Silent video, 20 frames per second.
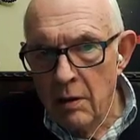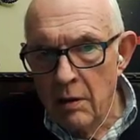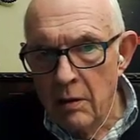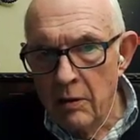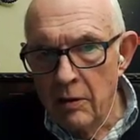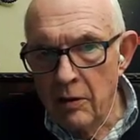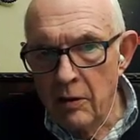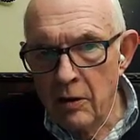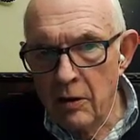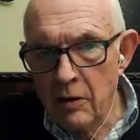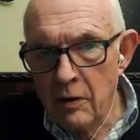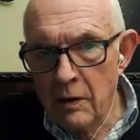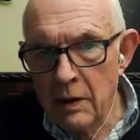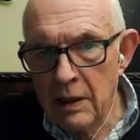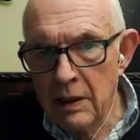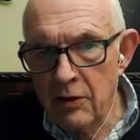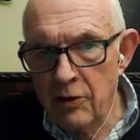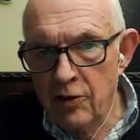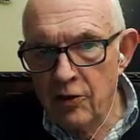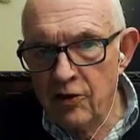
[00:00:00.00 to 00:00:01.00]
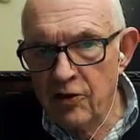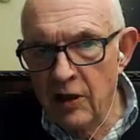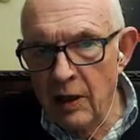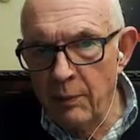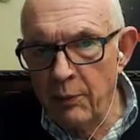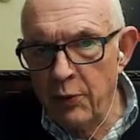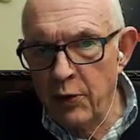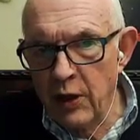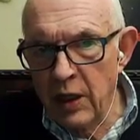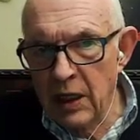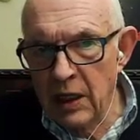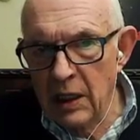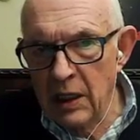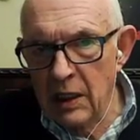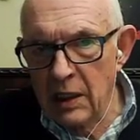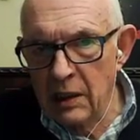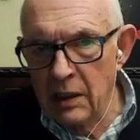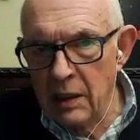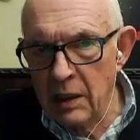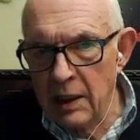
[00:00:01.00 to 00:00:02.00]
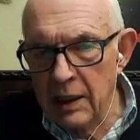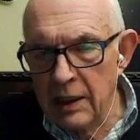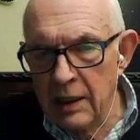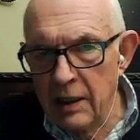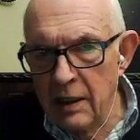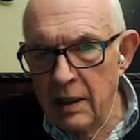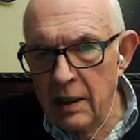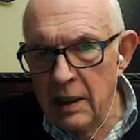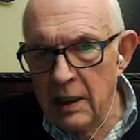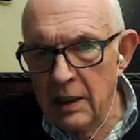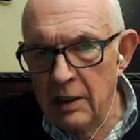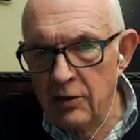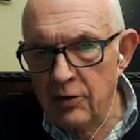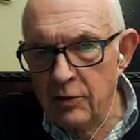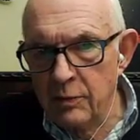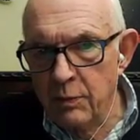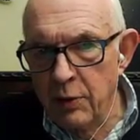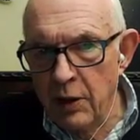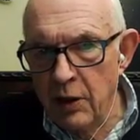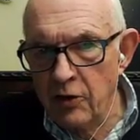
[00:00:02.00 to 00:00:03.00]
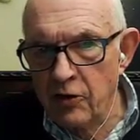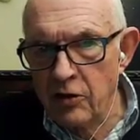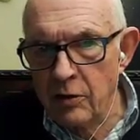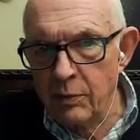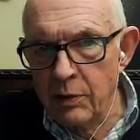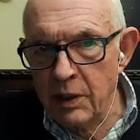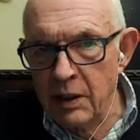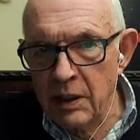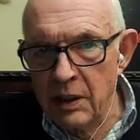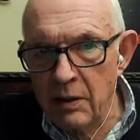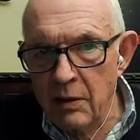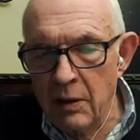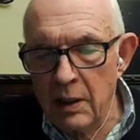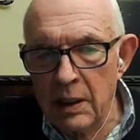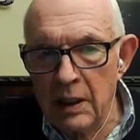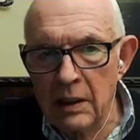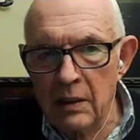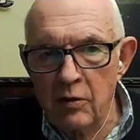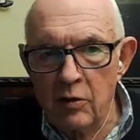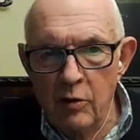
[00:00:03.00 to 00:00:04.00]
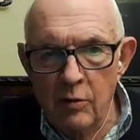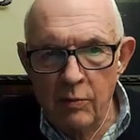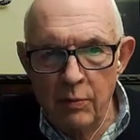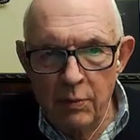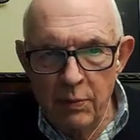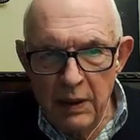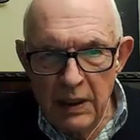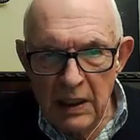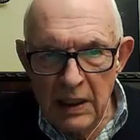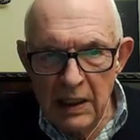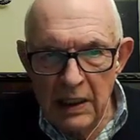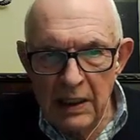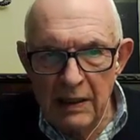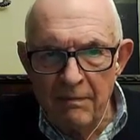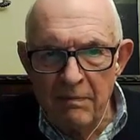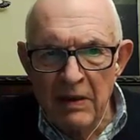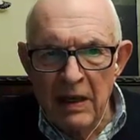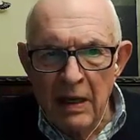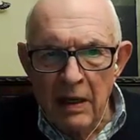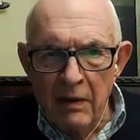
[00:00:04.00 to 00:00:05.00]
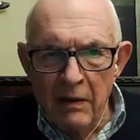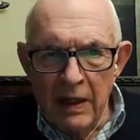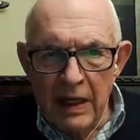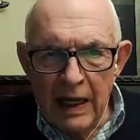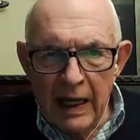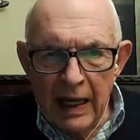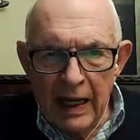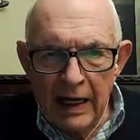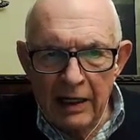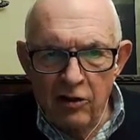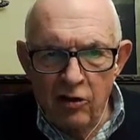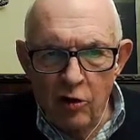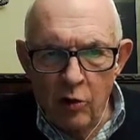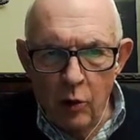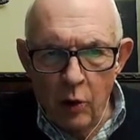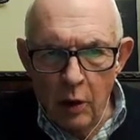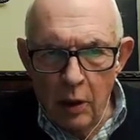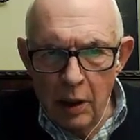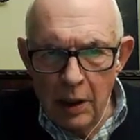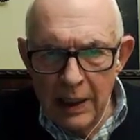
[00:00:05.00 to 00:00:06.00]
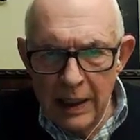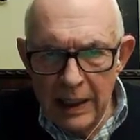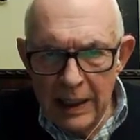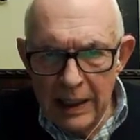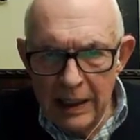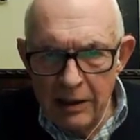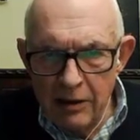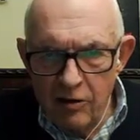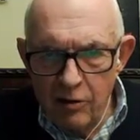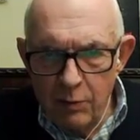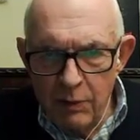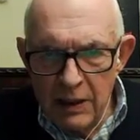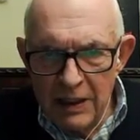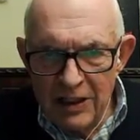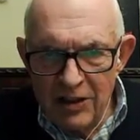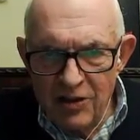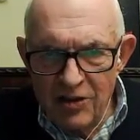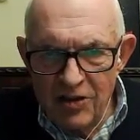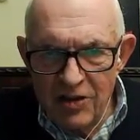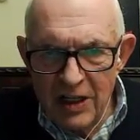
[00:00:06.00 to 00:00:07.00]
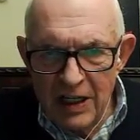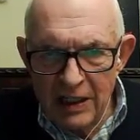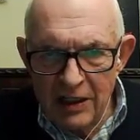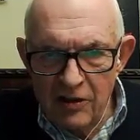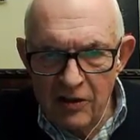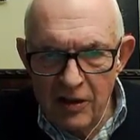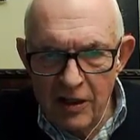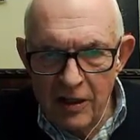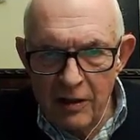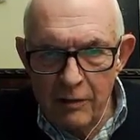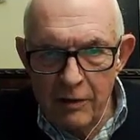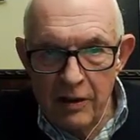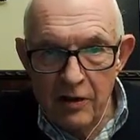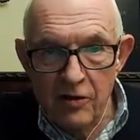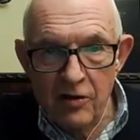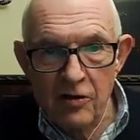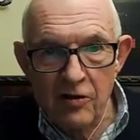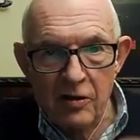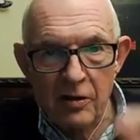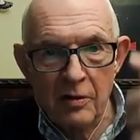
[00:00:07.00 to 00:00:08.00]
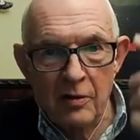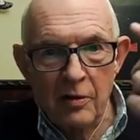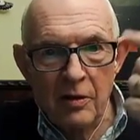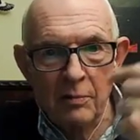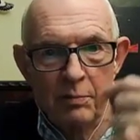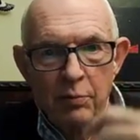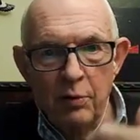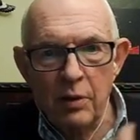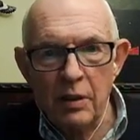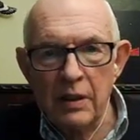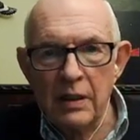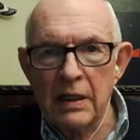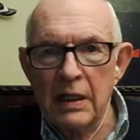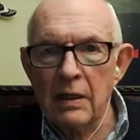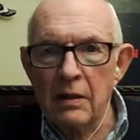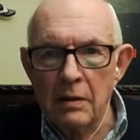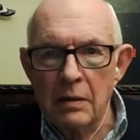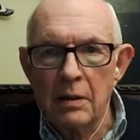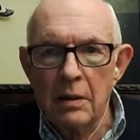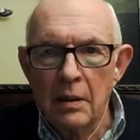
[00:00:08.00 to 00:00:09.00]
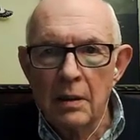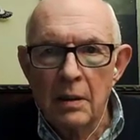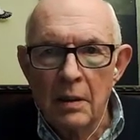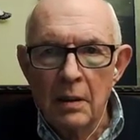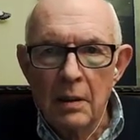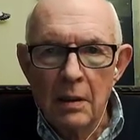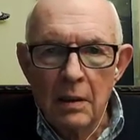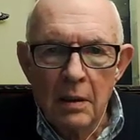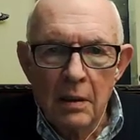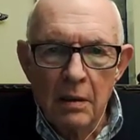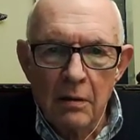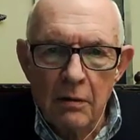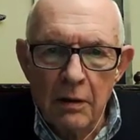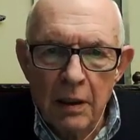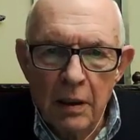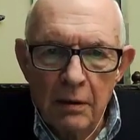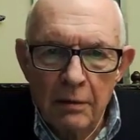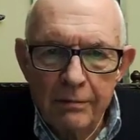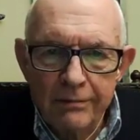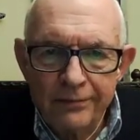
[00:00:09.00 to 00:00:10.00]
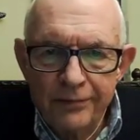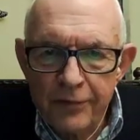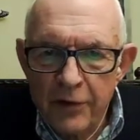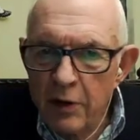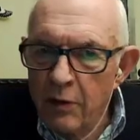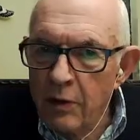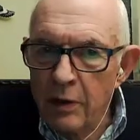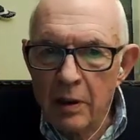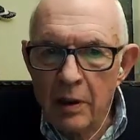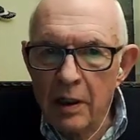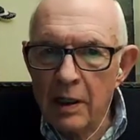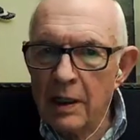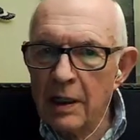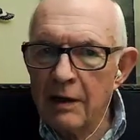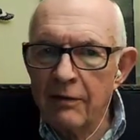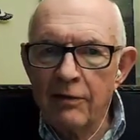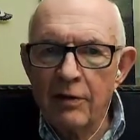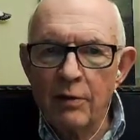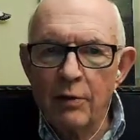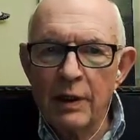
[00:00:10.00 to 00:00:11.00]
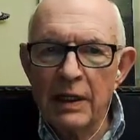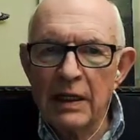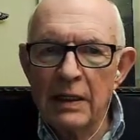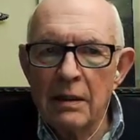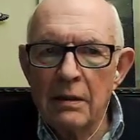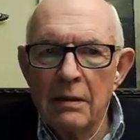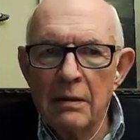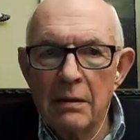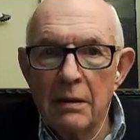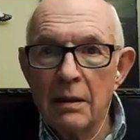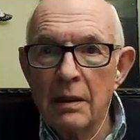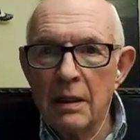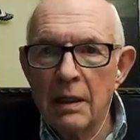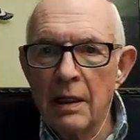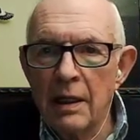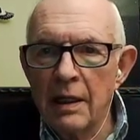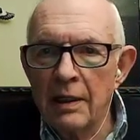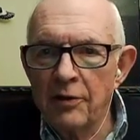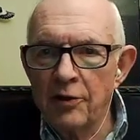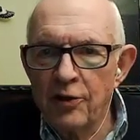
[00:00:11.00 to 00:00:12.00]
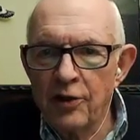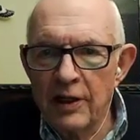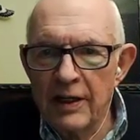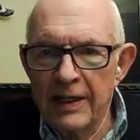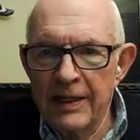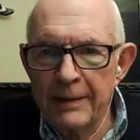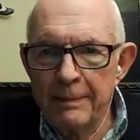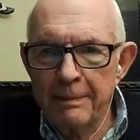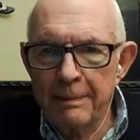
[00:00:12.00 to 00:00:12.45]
you know, is something like this possibly going to be the actual HB6? In other words, is it going to pull it down? Well, we're going to have to wait and see.